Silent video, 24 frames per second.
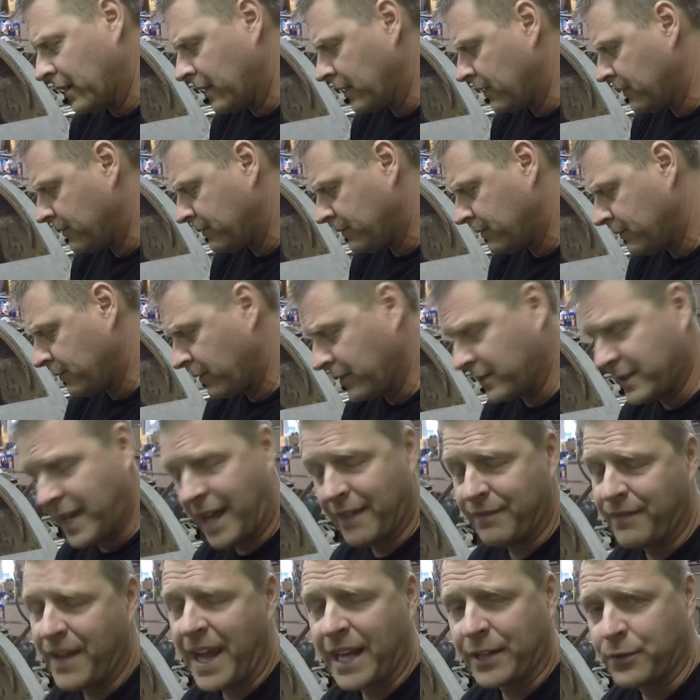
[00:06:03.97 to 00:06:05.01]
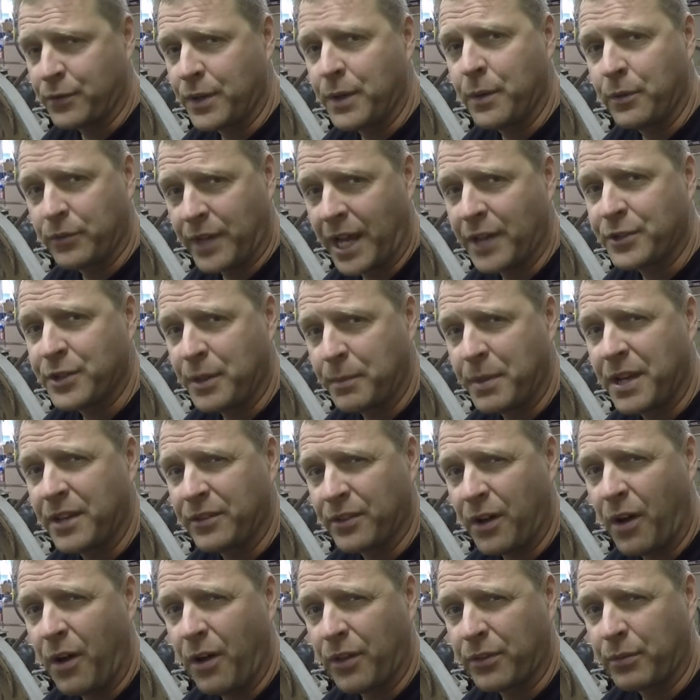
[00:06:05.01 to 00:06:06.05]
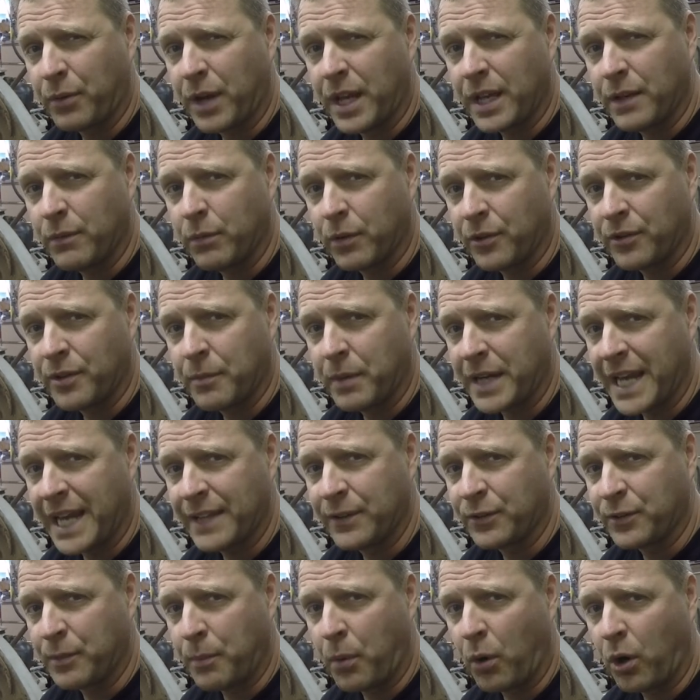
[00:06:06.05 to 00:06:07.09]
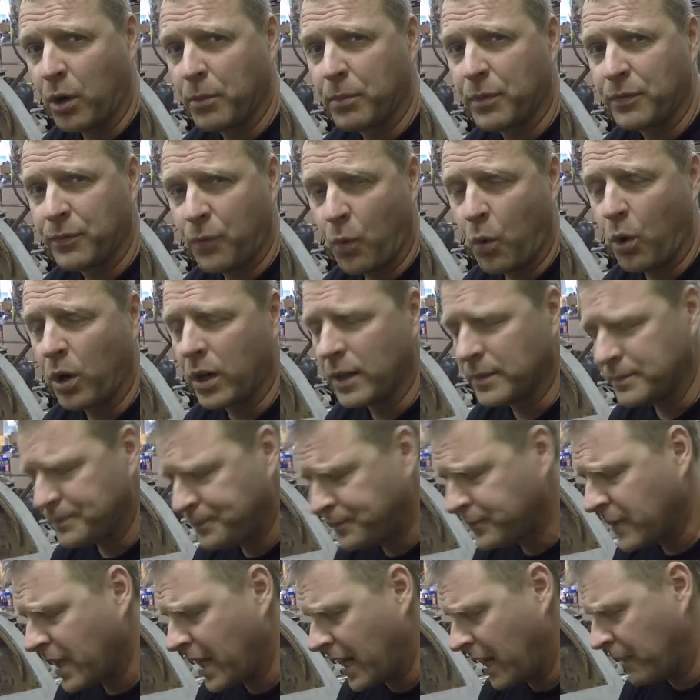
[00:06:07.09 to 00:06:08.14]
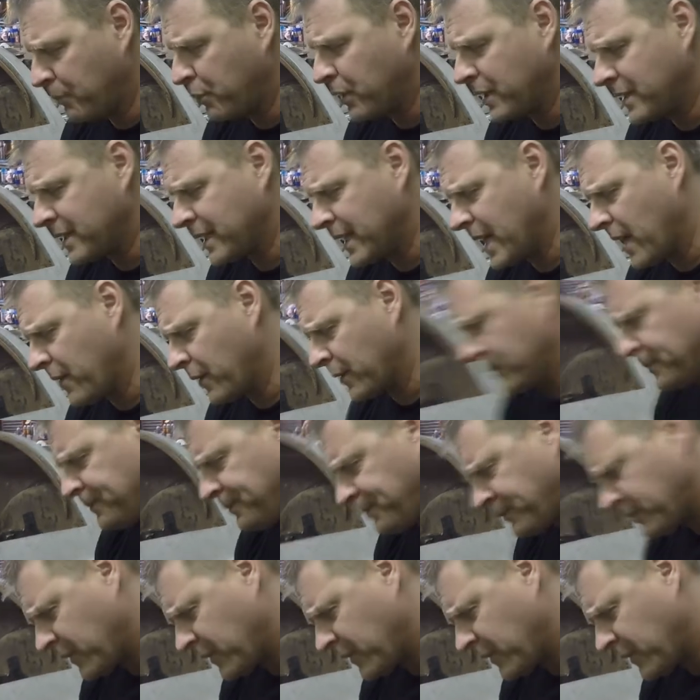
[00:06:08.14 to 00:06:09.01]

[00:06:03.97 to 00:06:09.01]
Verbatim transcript: It was not factory, it was actually a piece of all thread where somebody had this part before and put it together.